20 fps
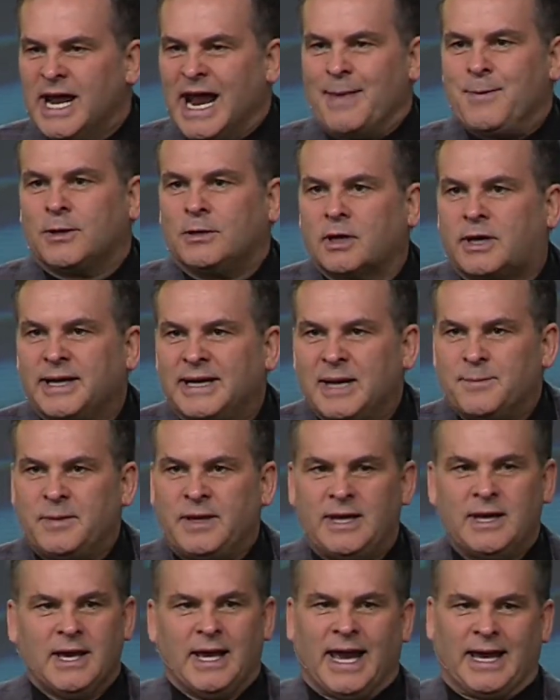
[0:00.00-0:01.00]
And they're looking at
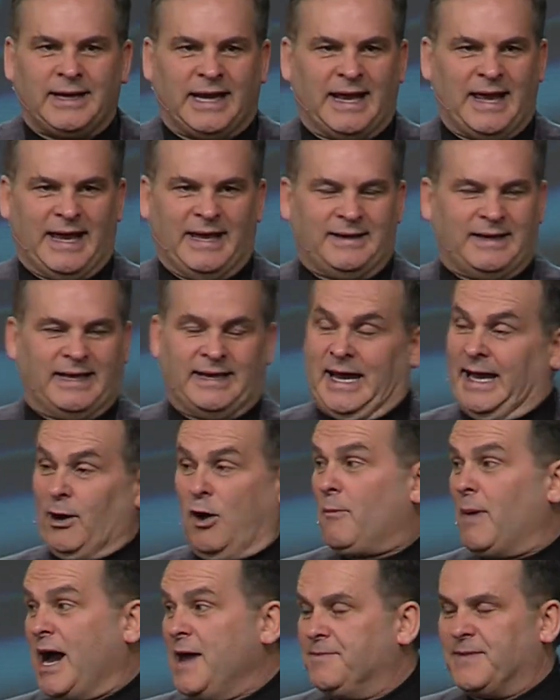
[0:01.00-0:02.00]
me, and, and, and I
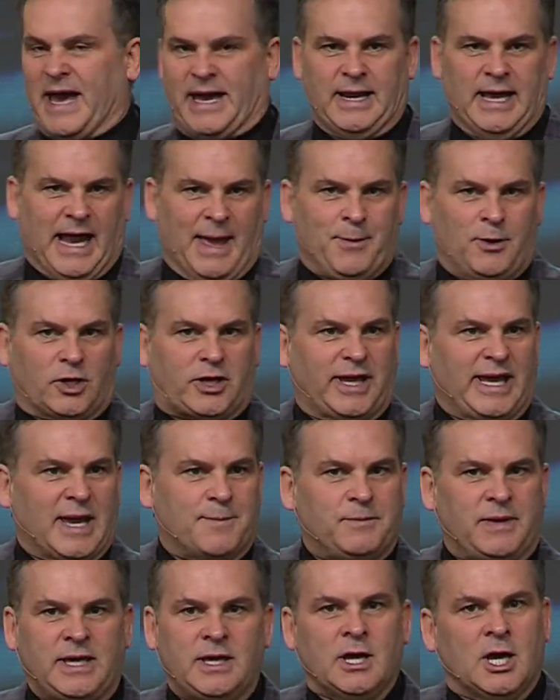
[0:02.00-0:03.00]
don't mind that. And they're looking
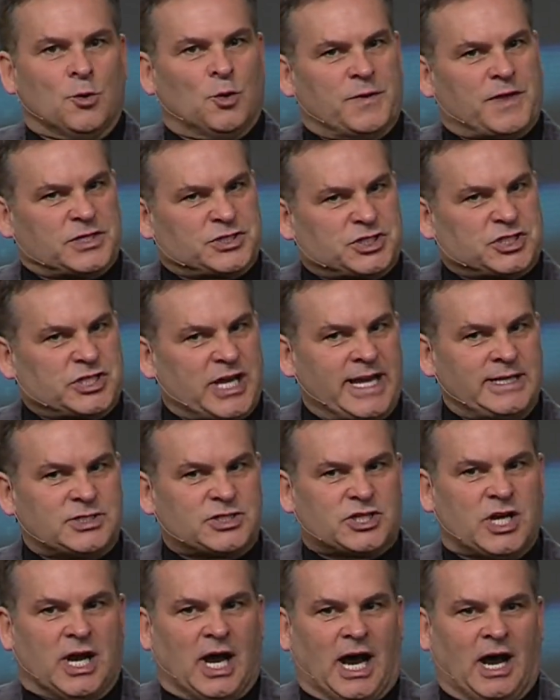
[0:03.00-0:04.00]
at me with a
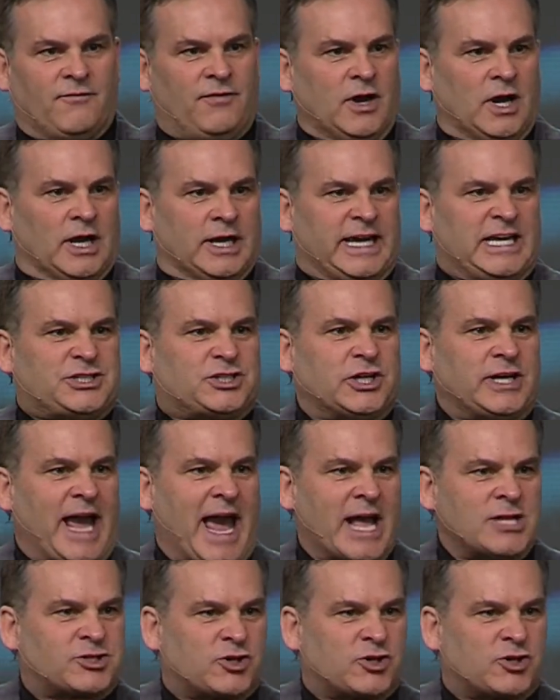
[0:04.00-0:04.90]
sense of, He's going to